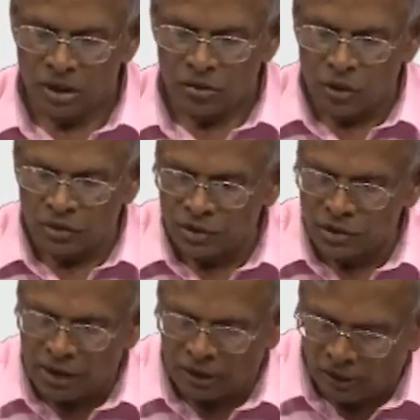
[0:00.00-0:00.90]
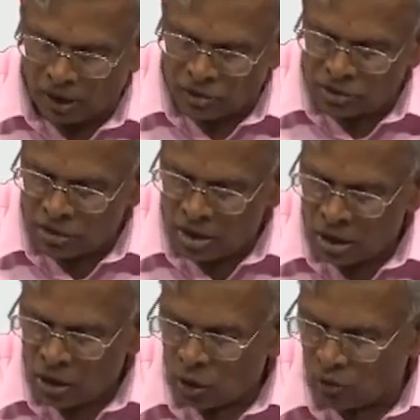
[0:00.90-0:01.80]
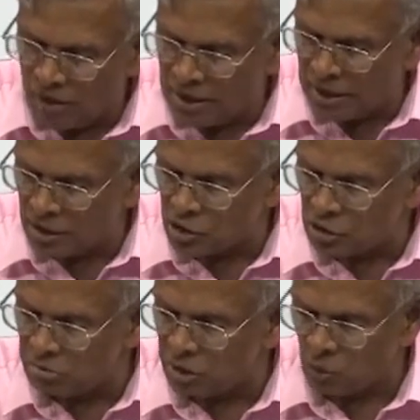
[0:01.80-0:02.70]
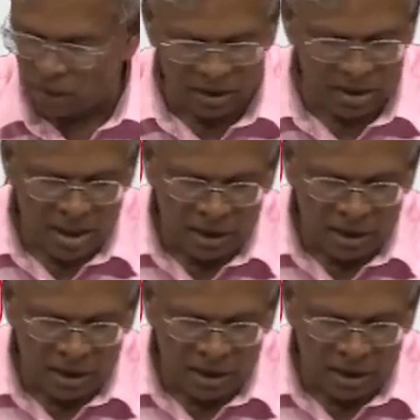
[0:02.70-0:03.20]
So this is the cross covariance between